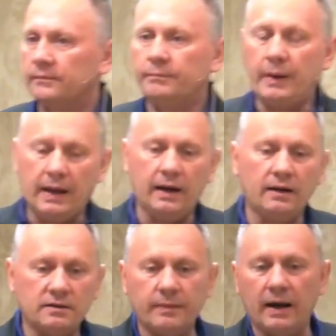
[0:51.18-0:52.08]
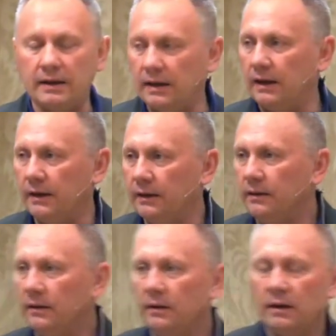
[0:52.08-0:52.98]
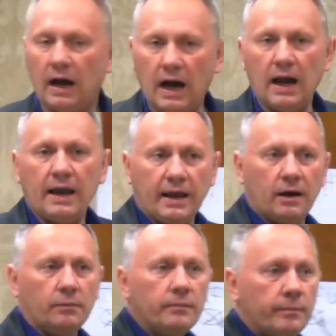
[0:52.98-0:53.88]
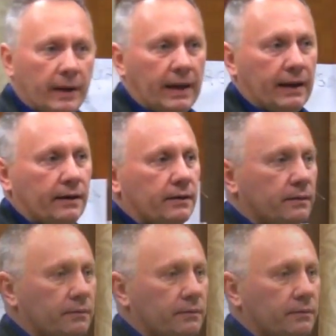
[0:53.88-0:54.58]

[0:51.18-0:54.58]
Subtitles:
Pain is my identity. I am pain.